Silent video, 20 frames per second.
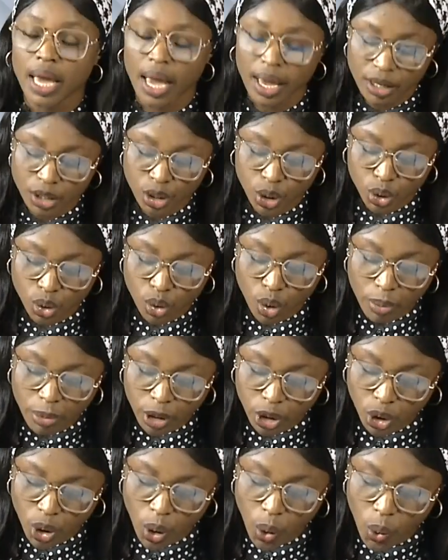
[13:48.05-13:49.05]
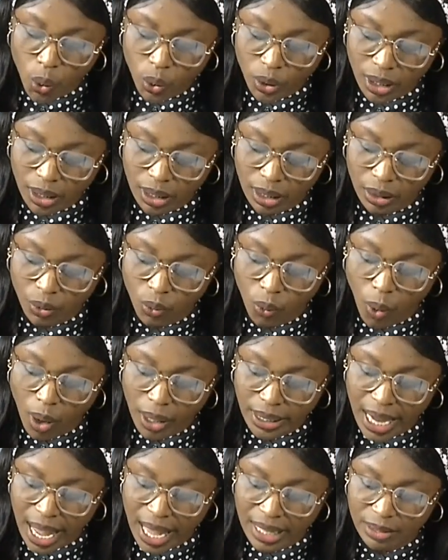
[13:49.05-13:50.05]
it is so much older than
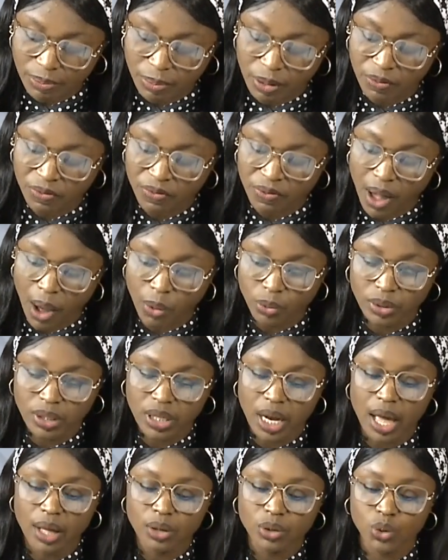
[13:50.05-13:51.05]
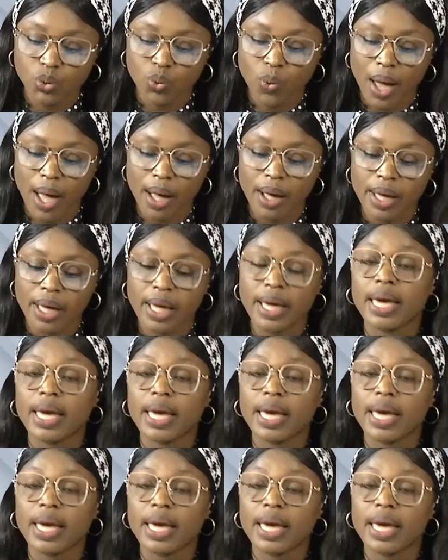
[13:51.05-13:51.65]
what has been found elsewhere,